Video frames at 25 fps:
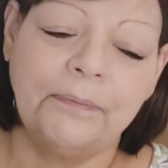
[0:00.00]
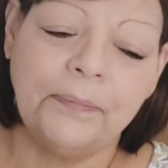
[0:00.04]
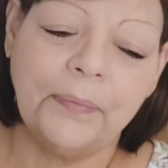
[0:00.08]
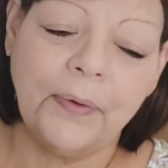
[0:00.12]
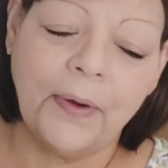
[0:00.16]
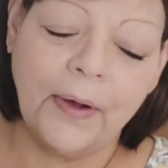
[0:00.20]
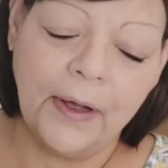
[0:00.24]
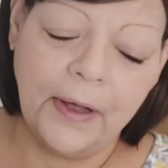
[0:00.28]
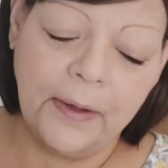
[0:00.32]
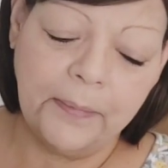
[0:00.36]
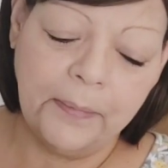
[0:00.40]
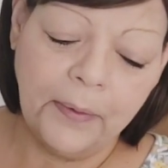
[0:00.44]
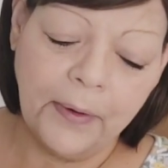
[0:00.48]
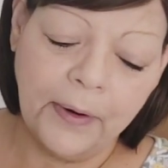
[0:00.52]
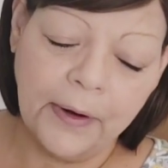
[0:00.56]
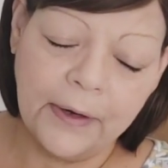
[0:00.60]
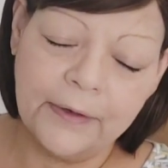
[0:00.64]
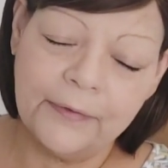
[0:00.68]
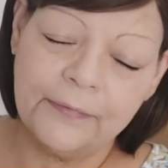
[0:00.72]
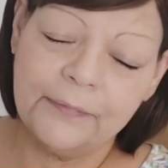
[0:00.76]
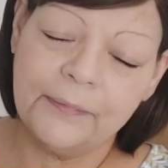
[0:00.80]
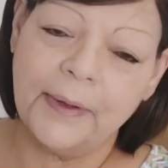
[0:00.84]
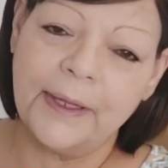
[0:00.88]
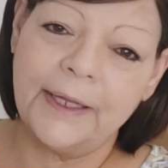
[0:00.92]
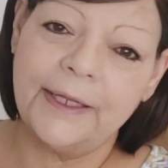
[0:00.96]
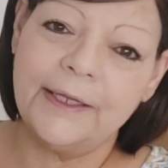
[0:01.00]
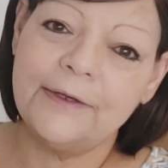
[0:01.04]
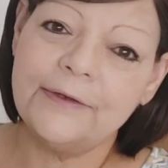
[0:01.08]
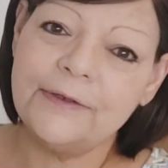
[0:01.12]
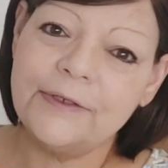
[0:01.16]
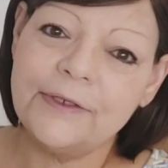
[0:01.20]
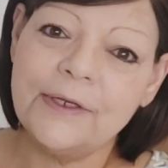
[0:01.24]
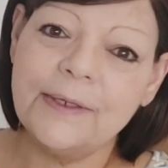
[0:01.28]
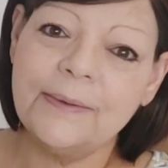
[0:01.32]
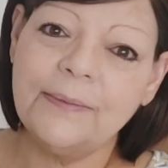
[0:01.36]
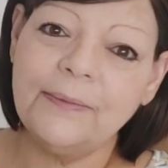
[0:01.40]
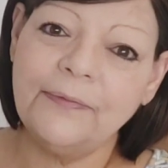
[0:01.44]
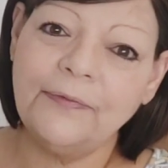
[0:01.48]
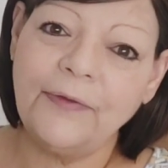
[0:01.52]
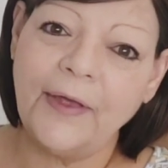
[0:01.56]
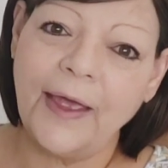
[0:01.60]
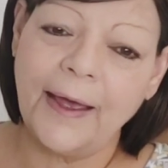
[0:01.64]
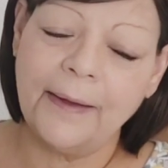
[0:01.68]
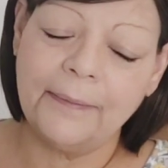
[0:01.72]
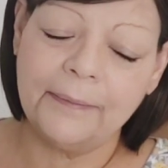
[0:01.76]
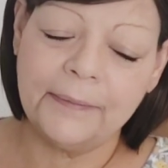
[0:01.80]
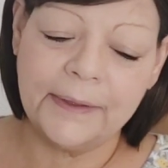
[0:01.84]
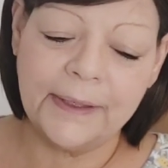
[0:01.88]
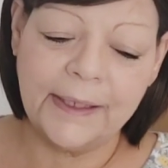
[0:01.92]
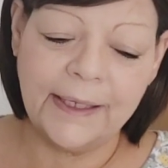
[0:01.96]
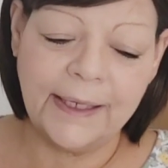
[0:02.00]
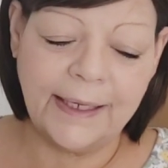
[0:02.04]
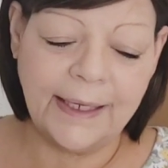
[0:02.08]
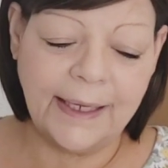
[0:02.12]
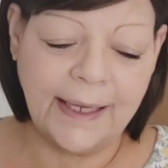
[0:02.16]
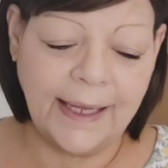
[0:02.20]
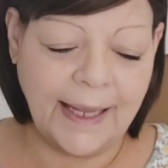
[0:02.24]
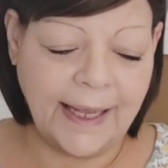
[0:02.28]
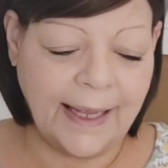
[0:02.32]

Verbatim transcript: a part of my YouTube family.